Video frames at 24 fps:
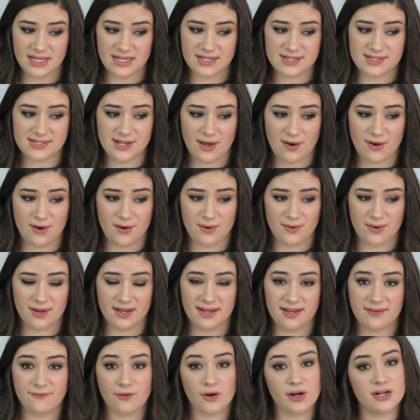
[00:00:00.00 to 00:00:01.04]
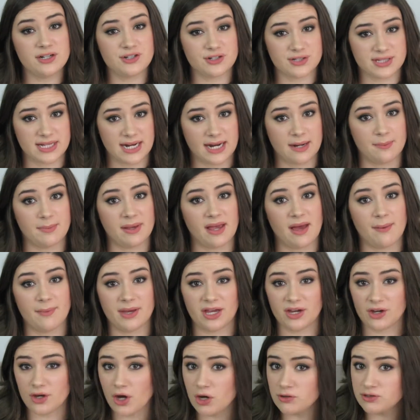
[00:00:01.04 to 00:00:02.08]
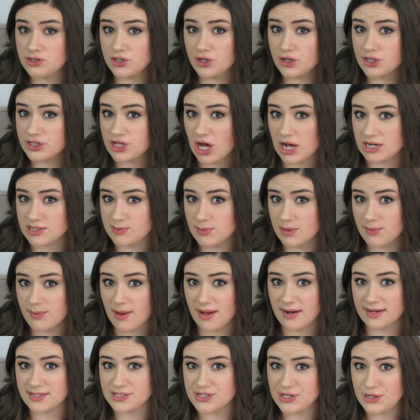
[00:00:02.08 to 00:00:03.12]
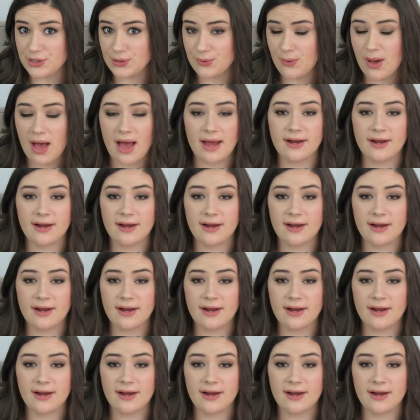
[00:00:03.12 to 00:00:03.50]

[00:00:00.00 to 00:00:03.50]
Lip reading: So if you're interested in becoming a coach, you can talk to me about it too.